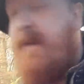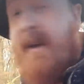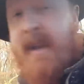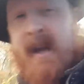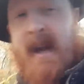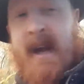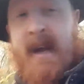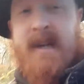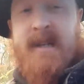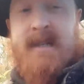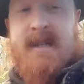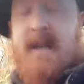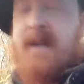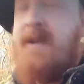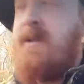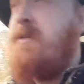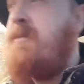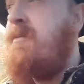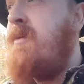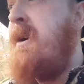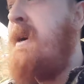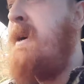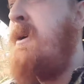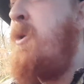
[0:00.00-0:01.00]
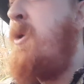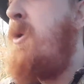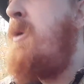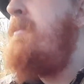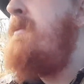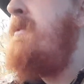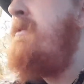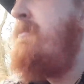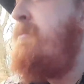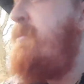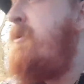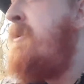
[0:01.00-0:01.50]
Mickey said on my
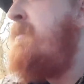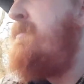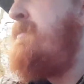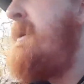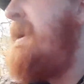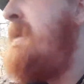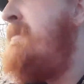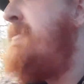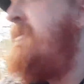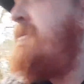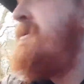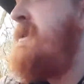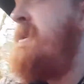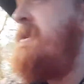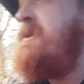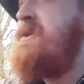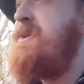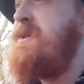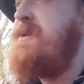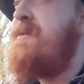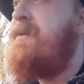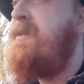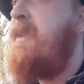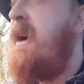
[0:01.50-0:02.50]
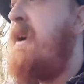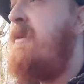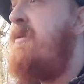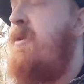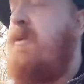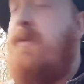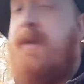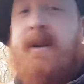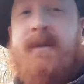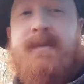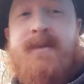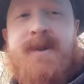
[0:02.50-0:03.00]
home, if more people did stuff like
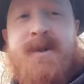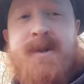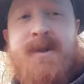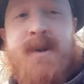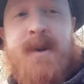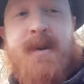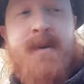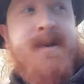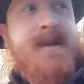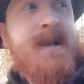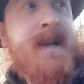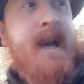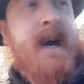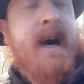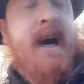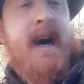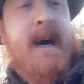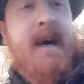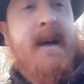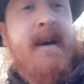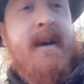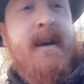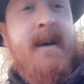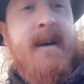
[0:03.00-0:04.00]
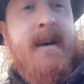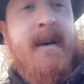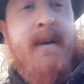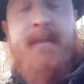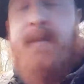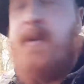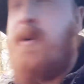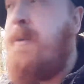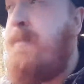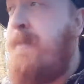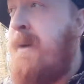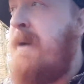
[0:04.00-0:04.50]
what we've just done tonight,
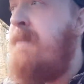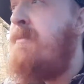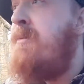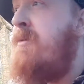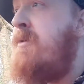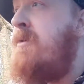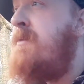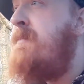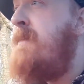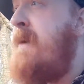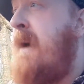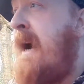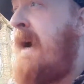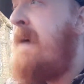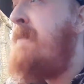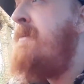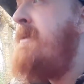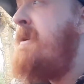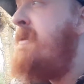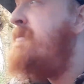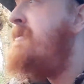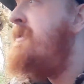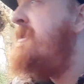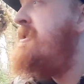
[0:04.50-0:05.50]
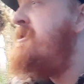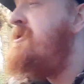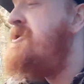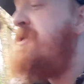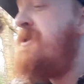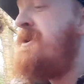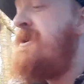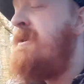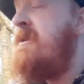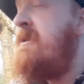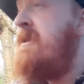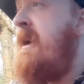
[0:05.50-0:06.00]
more people would be happy and would
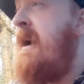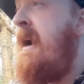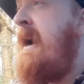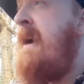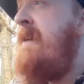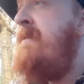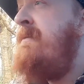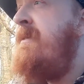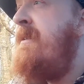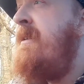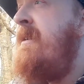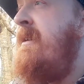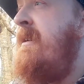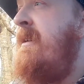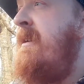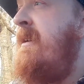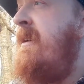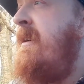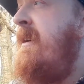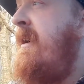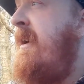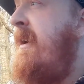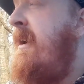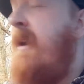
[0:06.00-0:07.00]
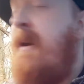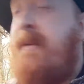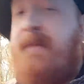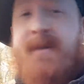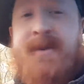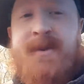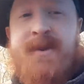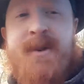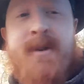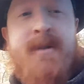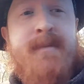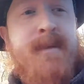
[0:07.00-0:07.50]
enjoy the life. And I'm a
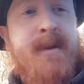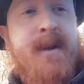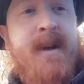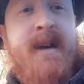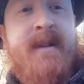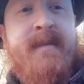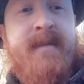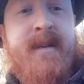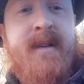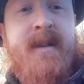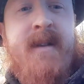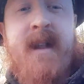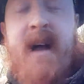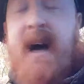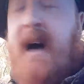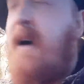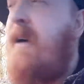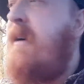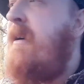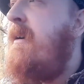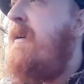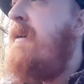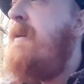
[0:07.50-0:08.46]
true believer in that.